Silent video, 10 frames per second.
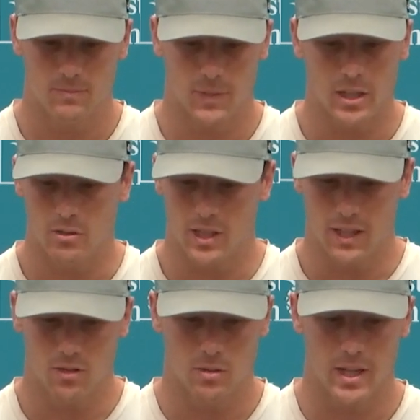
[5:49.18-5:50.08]
like you
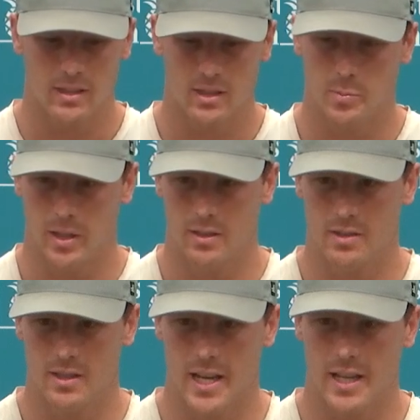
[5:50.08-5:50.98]
said, Tua has
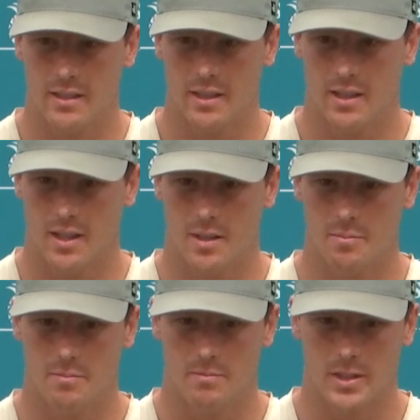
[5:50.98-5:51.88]
experience in that.
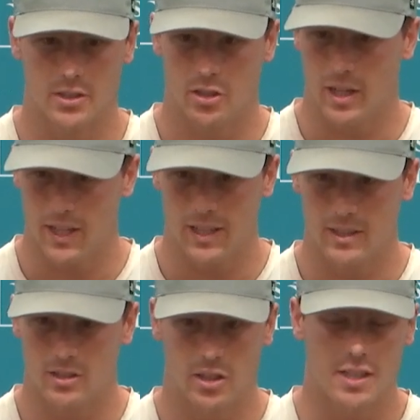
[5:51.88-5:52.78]
He's good at it.
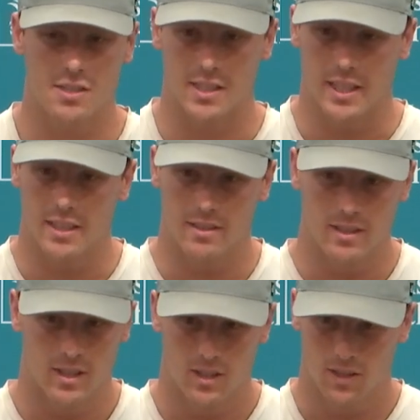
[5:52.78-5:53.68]
He's good at seeing
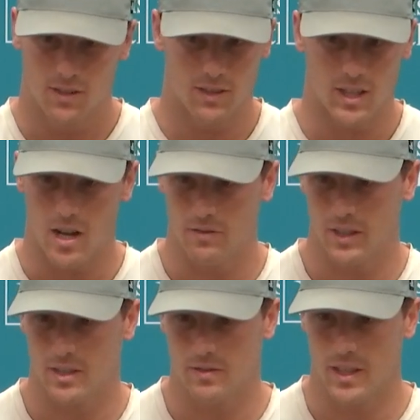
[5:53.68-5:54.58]
the
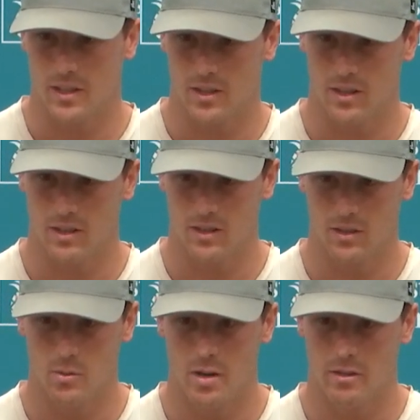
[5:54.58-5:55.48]
conflict defender or
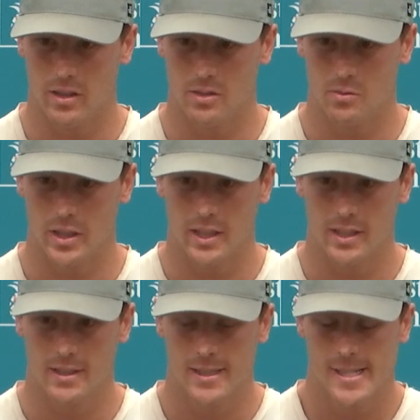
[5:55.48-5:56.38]
whoever he's
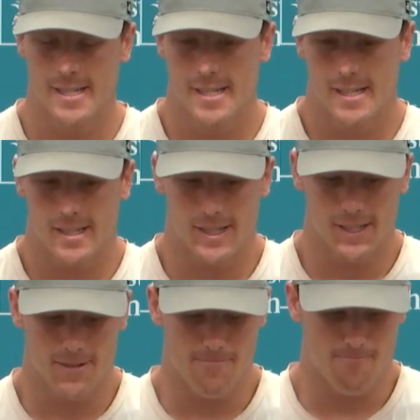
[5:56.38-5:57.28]
reading. But,